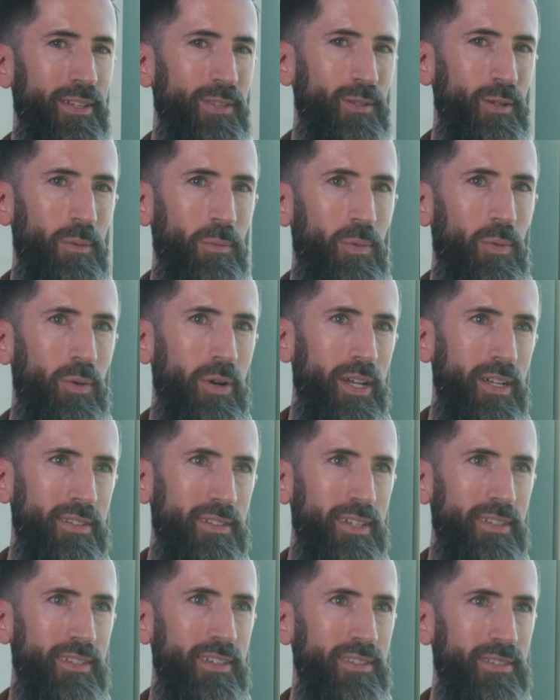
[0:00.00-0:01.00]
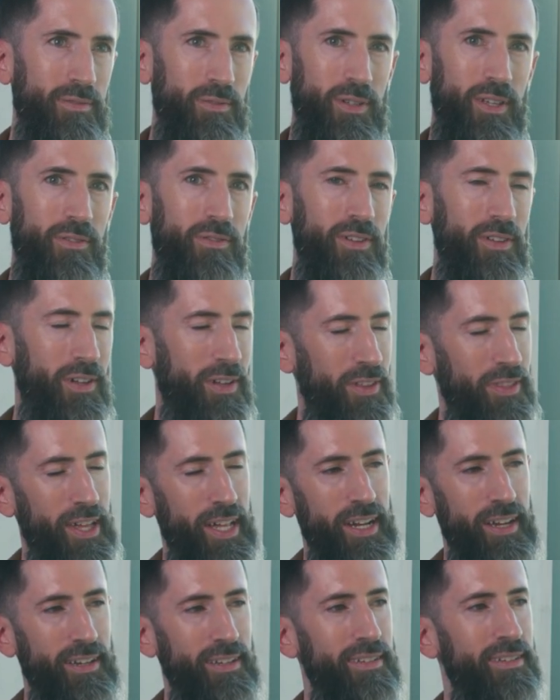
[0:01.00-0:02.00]
at a certain point, it doesn't really feel
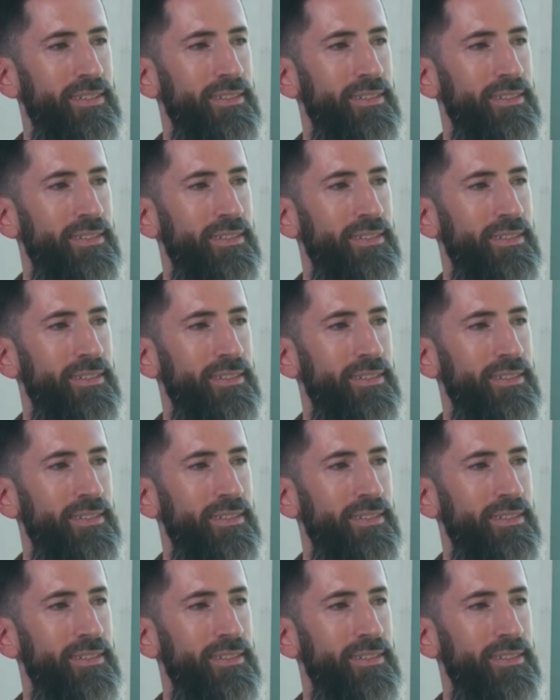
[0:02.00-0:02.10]
authentic.